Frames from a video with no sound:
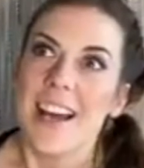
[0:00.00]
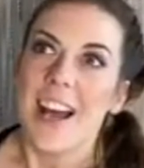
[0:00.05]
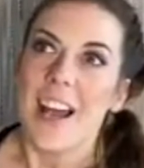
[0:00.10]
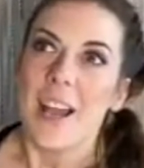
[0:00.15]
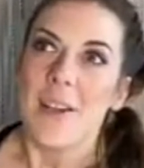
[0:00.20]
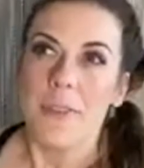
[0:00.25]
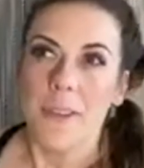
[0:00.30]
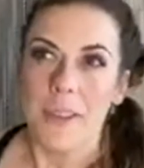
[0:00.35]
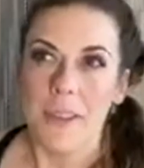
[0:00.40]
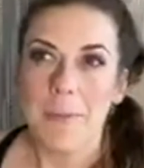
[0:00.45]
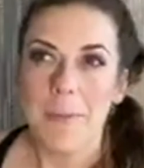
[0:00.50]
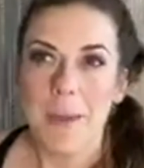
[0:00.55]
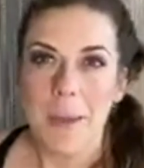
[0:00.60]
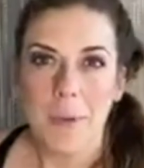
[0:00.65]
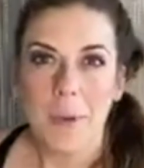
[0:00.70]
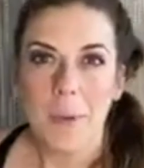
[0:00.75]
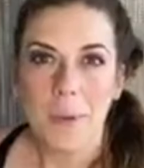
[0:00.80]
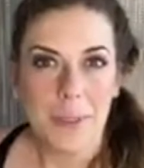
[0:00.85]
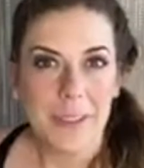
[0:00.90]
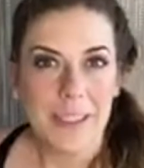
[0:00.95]
I feel like
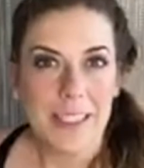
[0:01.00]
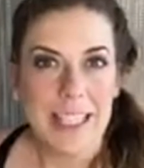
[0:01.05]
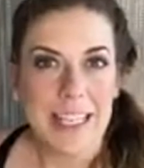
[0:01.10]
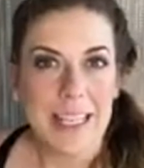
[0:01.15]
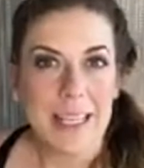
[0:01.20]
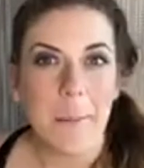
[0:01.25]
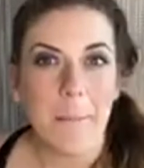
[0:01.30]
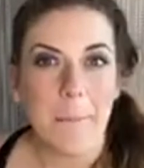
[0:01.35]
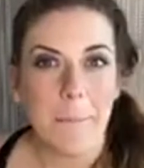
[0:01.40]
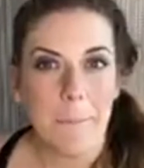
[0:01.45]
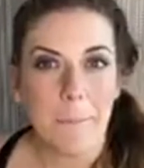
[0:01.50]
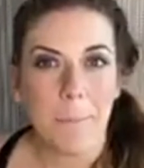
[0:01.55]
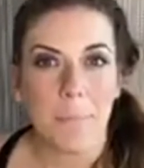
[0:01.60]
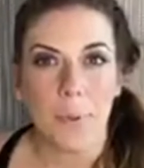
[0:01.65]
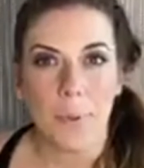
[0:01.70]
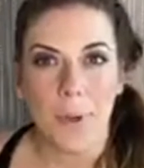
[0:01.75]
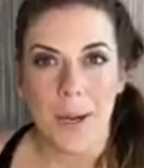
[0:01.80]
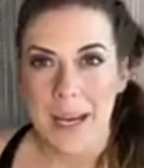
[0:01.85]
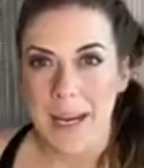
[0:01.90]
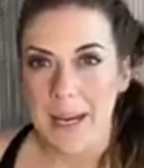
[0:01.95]
people really need a
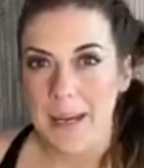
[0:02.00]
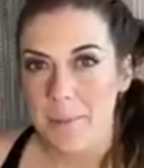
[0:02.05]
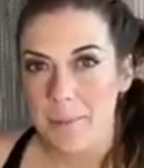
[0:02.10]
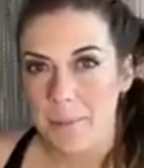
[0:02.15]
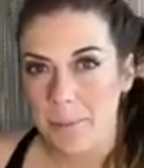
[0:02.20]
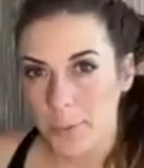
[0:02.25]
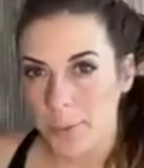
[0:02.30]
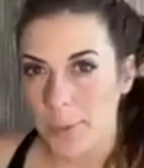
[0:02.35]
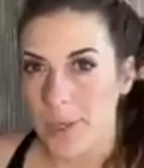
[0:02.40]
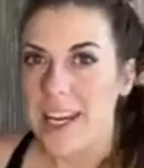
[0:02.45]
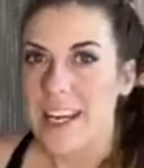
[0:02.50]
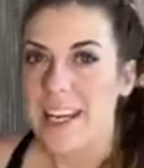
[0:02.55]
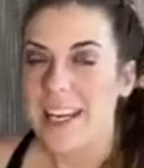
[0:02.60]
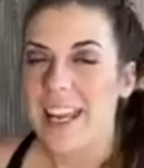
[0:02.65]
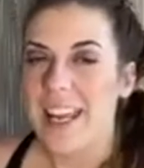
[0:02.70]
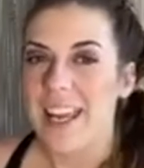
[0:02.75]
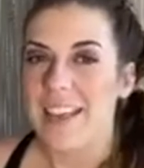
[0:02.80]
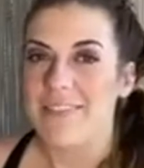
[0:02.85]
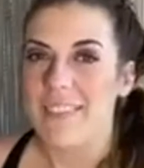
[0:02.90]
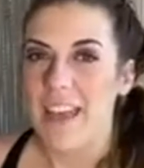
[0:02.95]
brain break
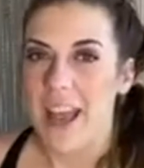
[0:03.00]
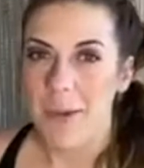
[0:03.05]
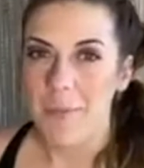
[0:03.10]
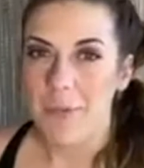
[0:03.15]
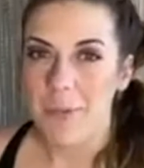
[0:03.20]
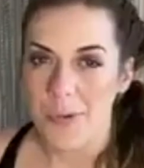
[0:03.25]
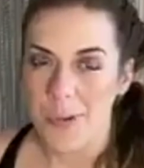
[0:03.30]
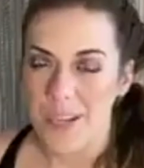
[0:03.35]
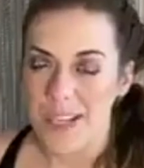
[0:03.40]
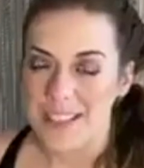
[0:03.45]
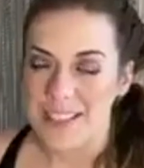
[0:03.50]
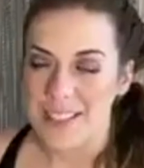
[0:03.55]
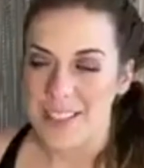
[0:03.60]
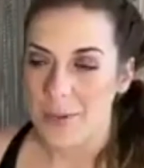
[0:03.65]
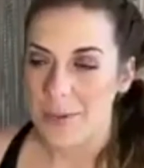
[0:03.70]
at that point.